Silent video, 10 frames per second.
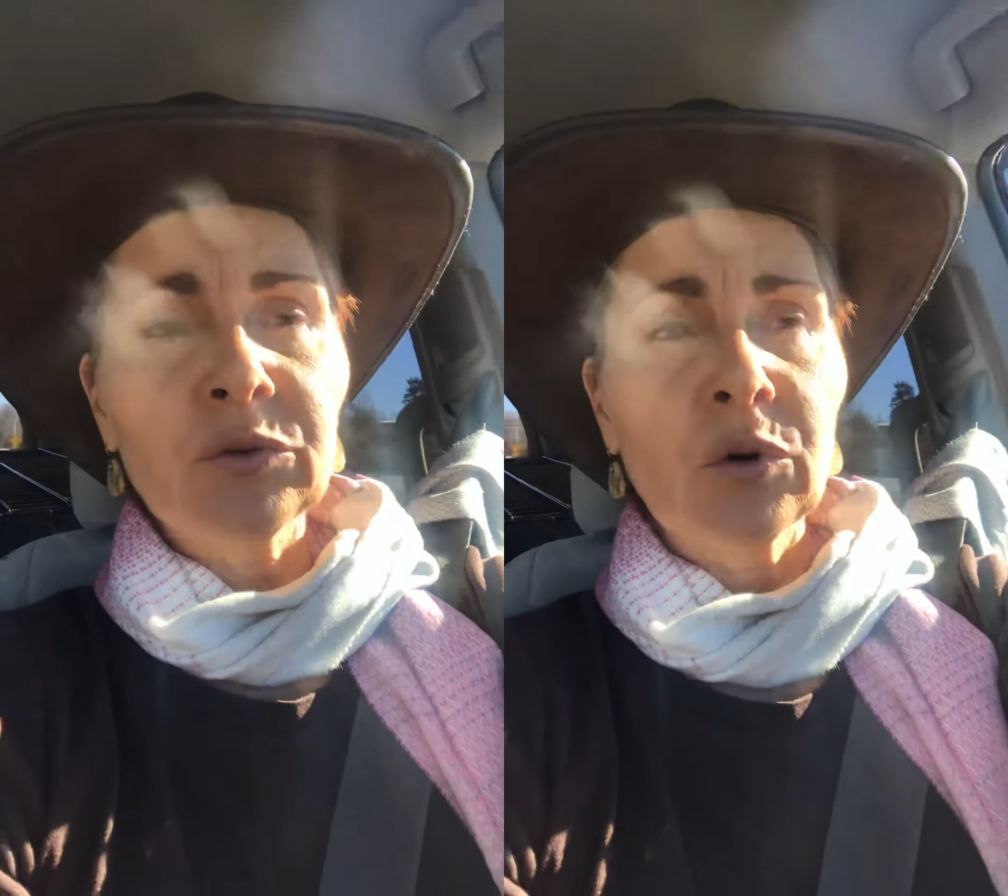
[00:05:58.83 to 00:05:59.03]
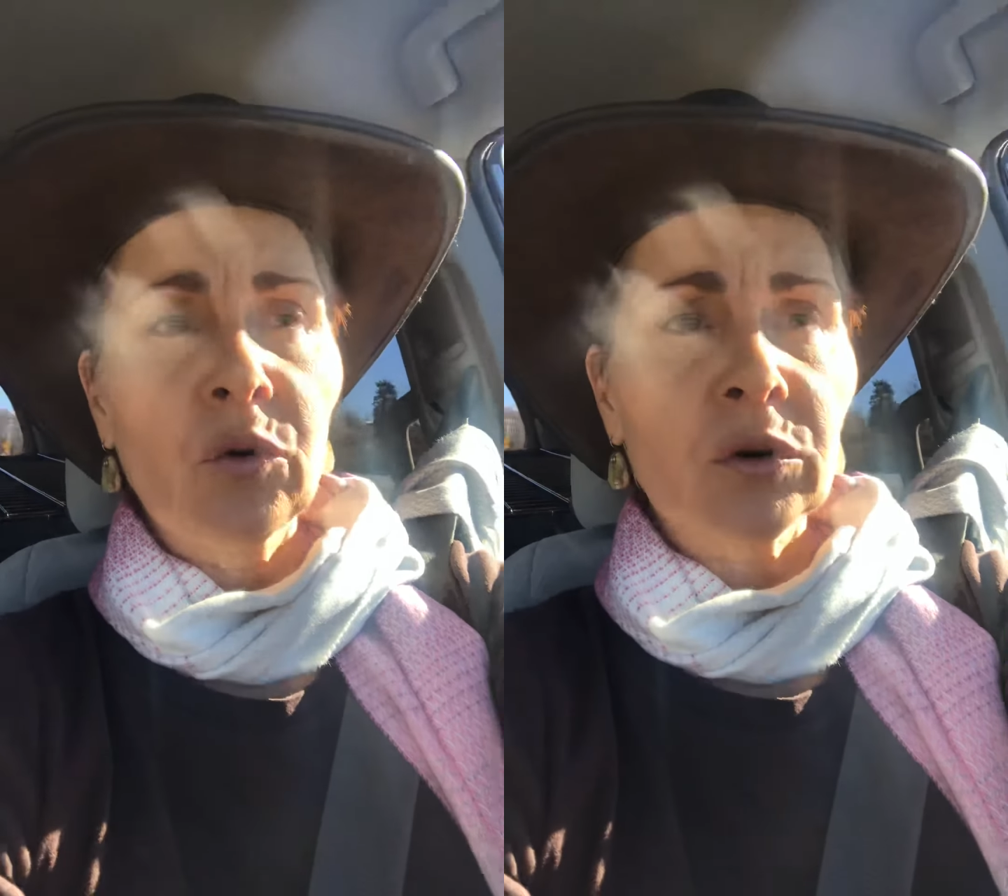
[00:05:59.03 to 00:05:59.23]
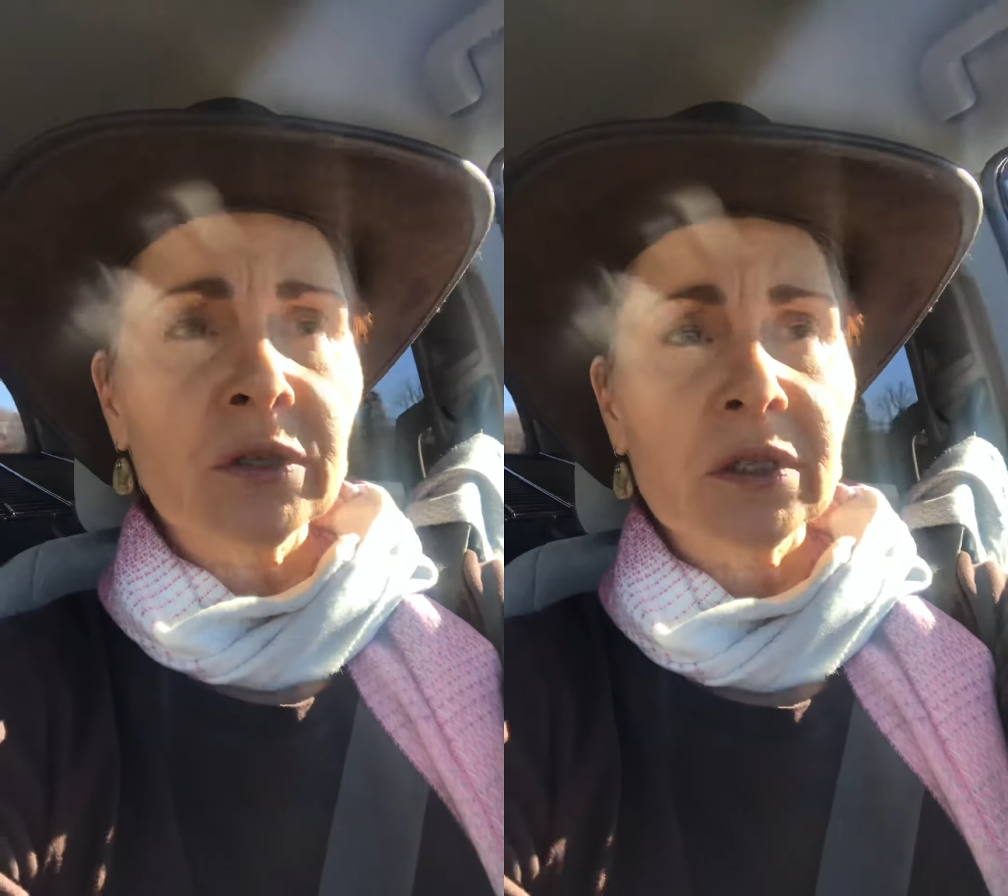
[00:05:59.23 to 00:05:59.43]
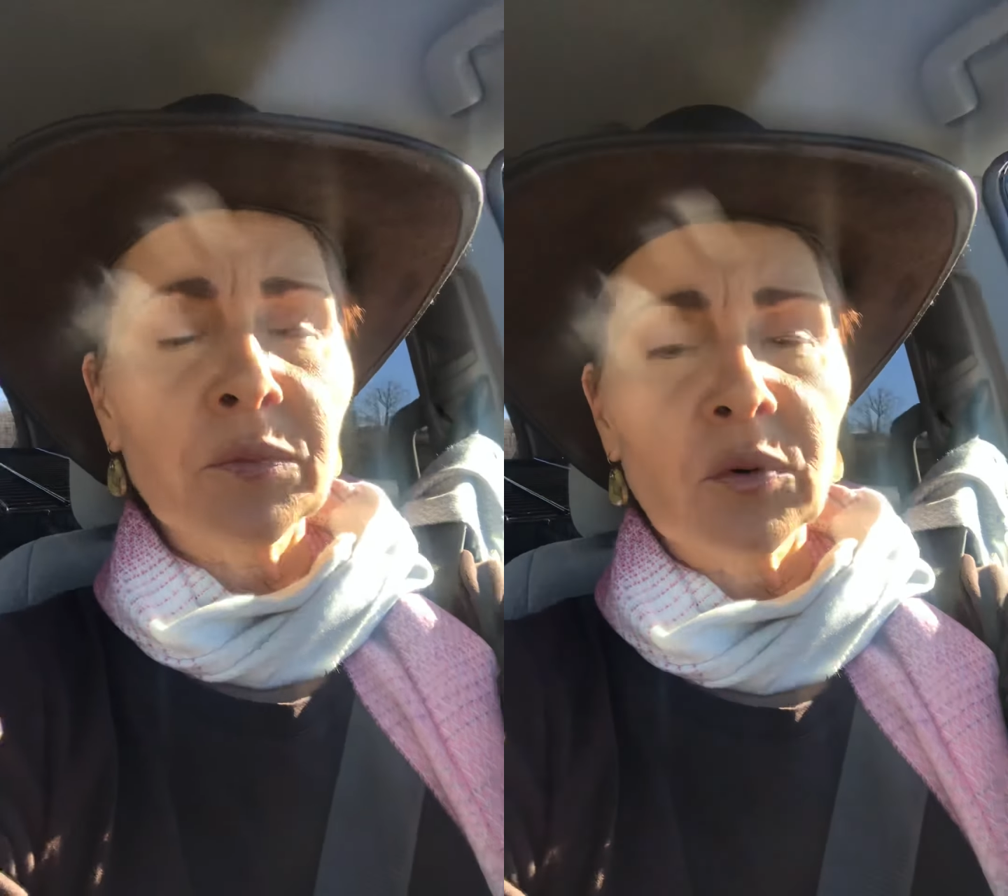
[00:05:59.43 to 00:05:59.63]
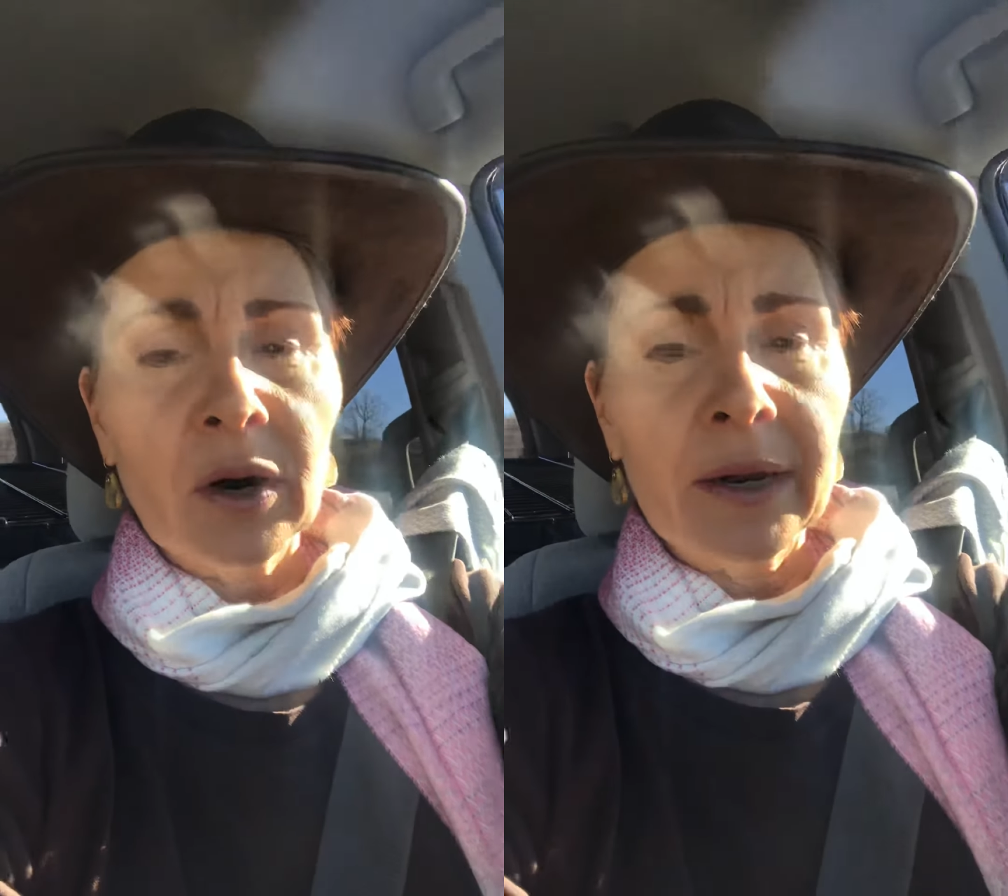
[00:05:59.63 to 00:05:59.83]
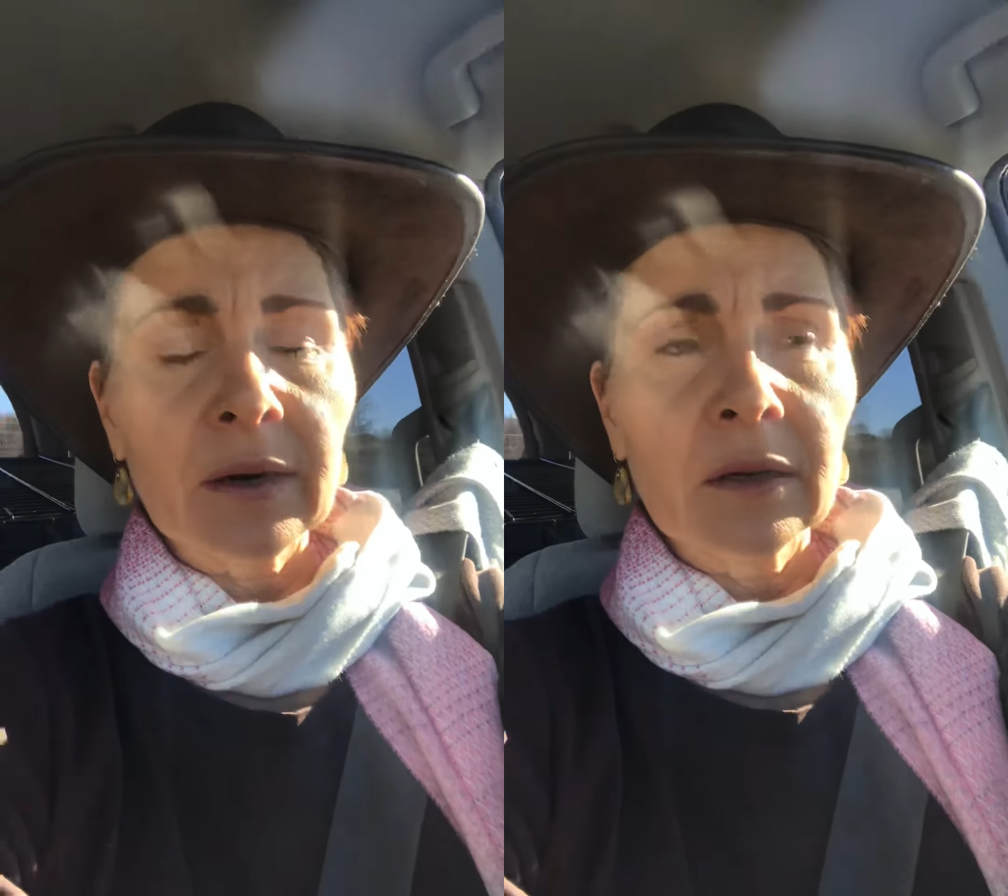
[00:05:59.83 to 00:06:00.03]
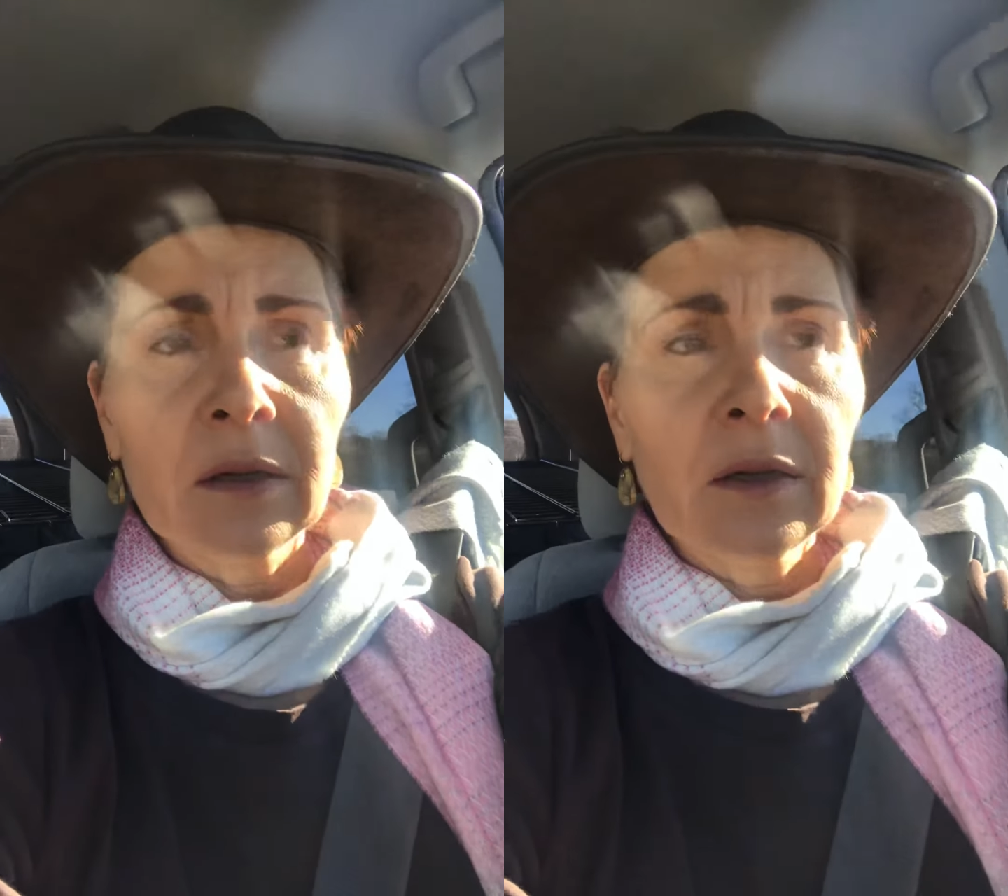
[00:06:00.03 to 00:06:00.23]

a horse's bridle.